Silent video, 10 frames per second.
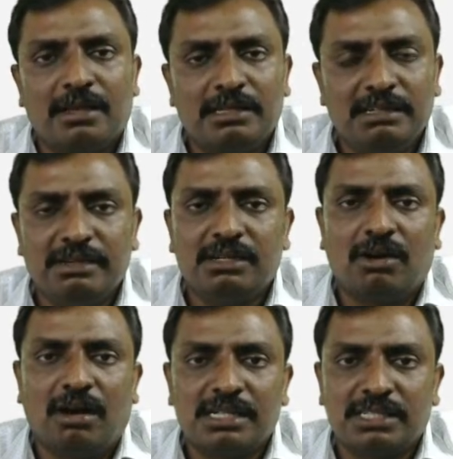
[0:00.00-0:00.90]
Even
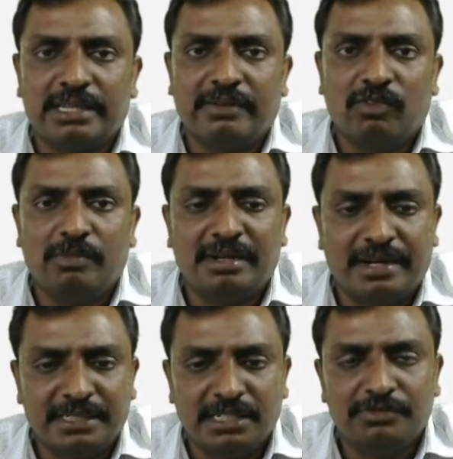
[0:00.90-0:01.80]
cars will be
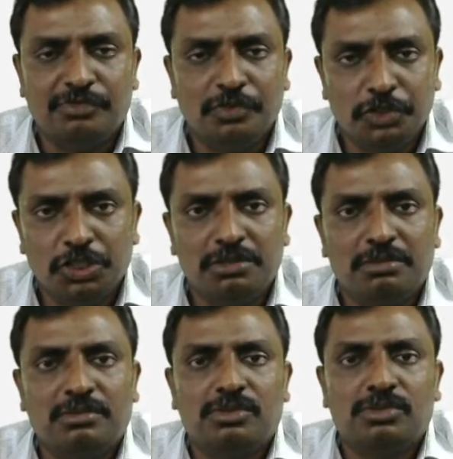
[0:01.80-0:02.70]
connected in future,
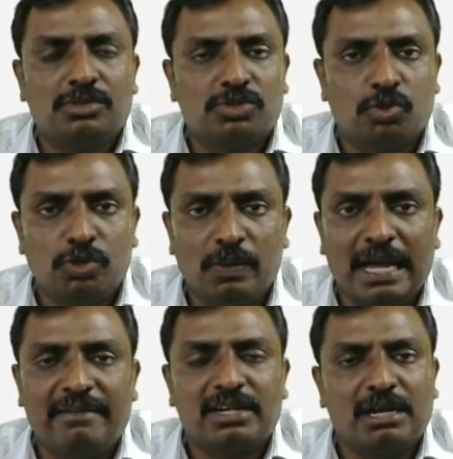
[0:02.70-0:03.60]
so you will
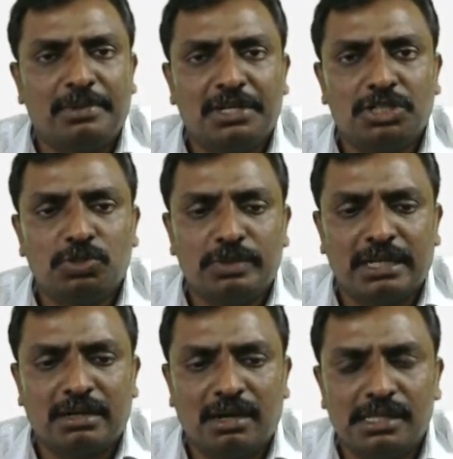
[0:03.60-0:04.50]
have a communication with
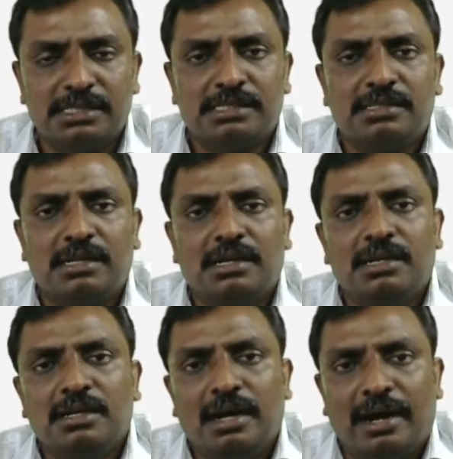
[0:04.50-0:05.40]
the cars,
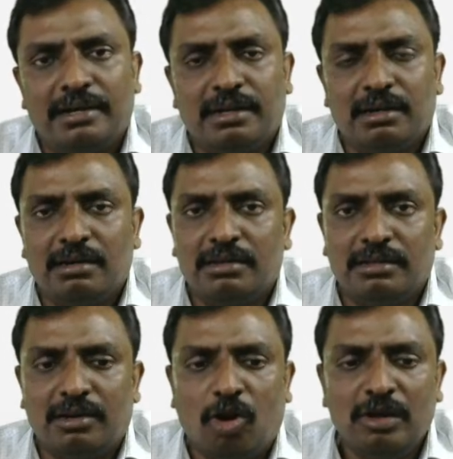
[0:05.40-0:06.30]
and
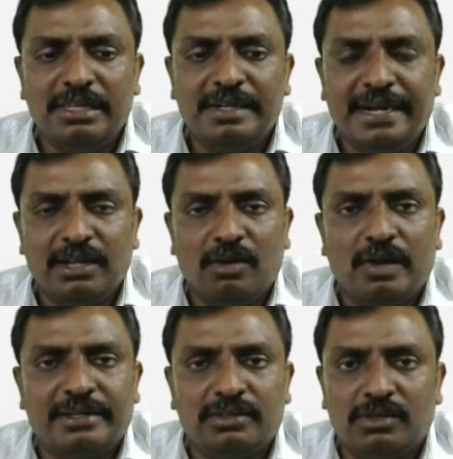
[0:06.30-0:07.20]
all the data,
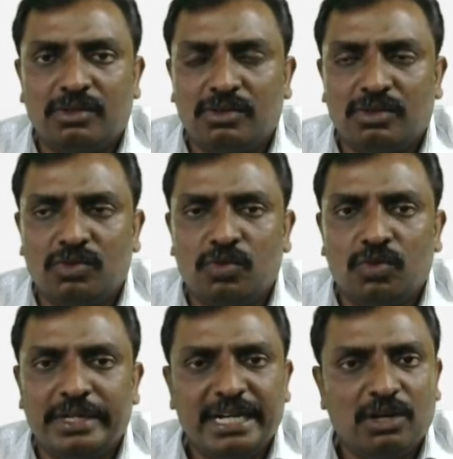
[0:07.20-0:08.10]
like
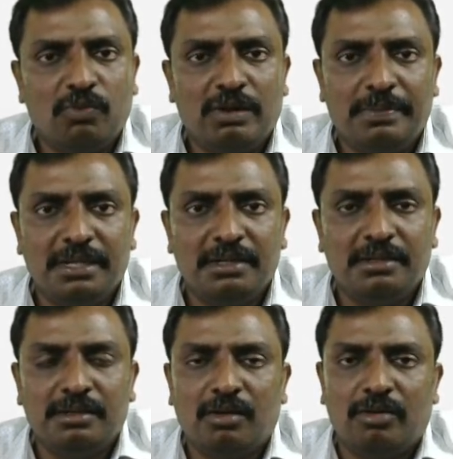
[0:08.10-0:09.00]
data will
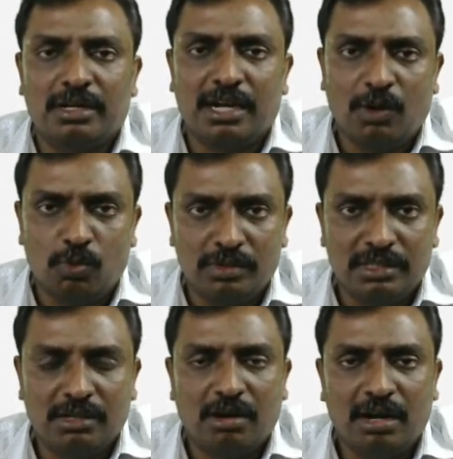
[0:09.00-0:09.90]
be on
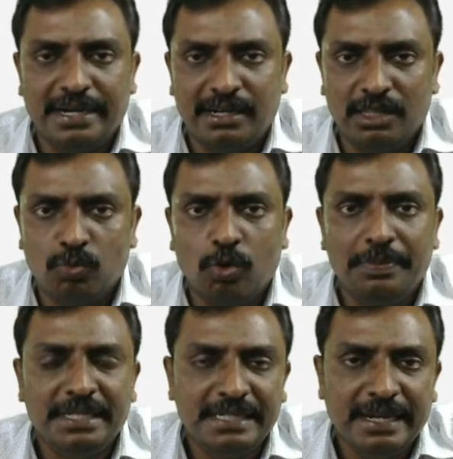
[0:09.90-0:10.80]
cloud. The car data, the
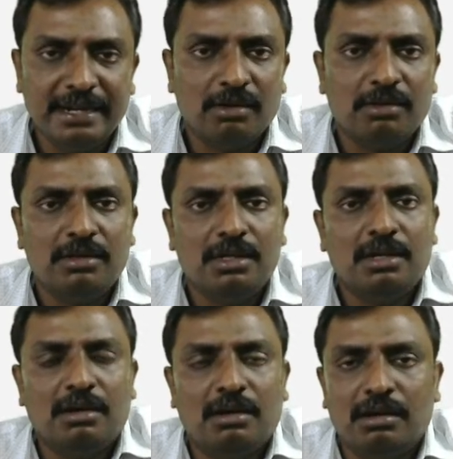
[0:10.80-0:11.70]
OBD data
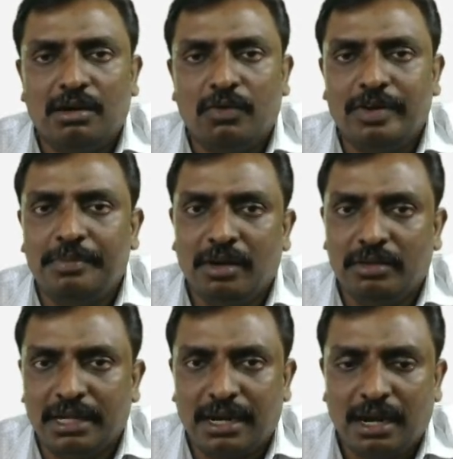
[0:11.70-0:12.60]
will be
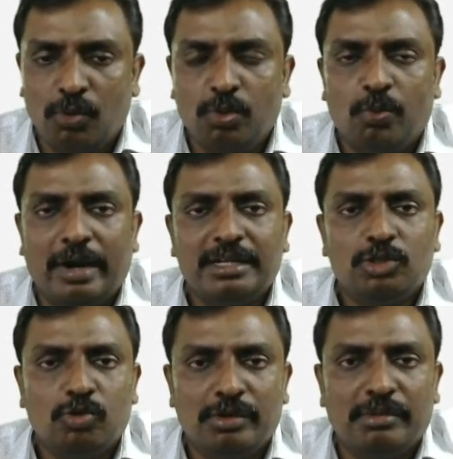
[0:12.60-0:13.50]
on the cloud, where
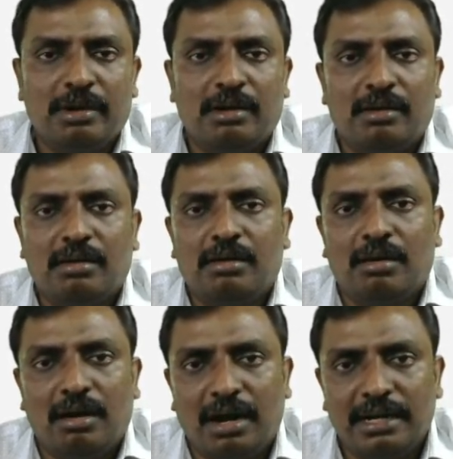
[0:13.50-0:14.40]
you could
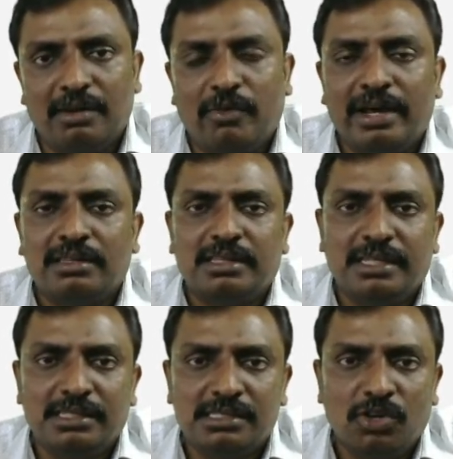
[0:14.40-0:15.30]
where
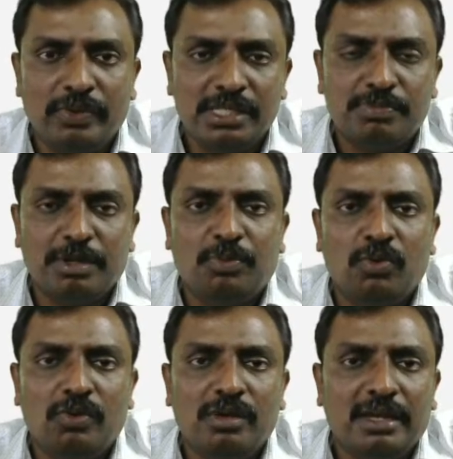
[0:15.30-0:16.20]
the service
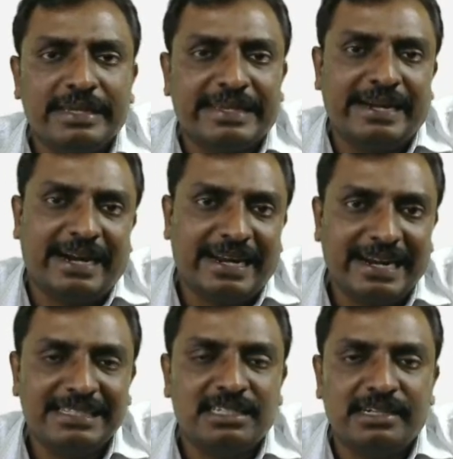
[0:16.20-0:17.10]
people can
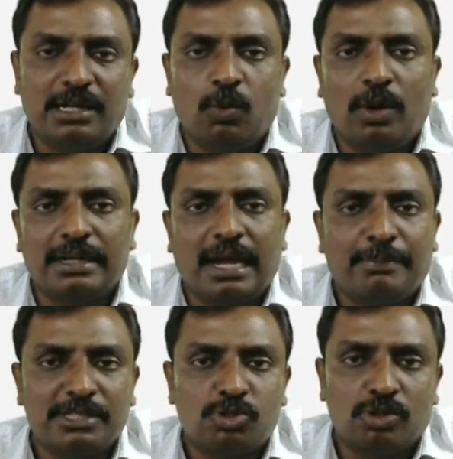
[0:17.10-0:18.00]
analyze the data, what
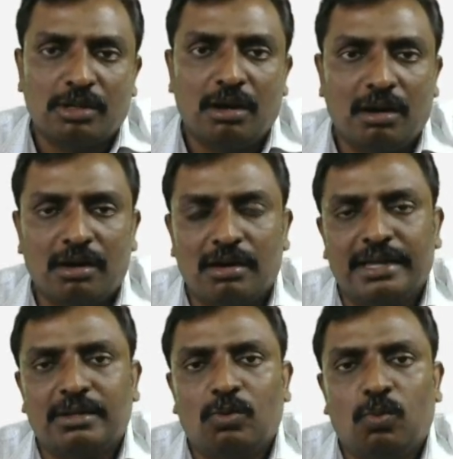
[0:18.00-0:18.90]
happens to the car,
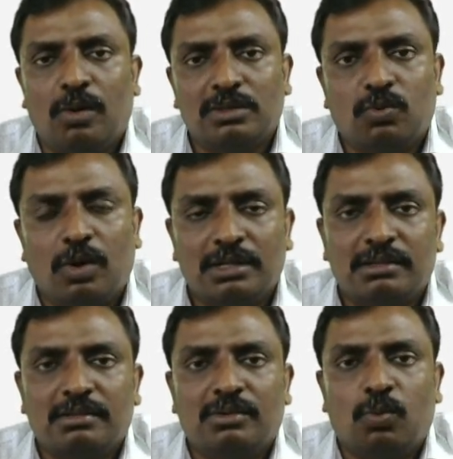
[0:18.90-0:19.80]
like
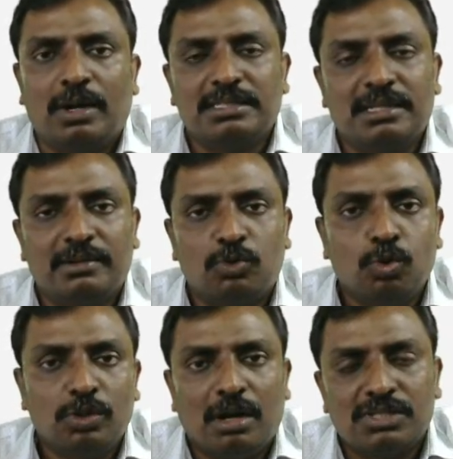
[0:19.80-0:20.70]
what is the
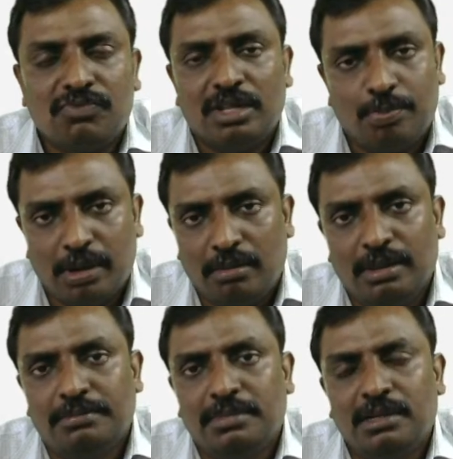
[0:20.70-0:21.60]
root cause for the
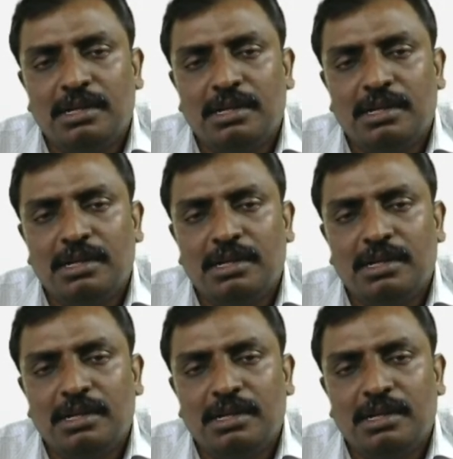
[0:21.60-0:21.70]
problem.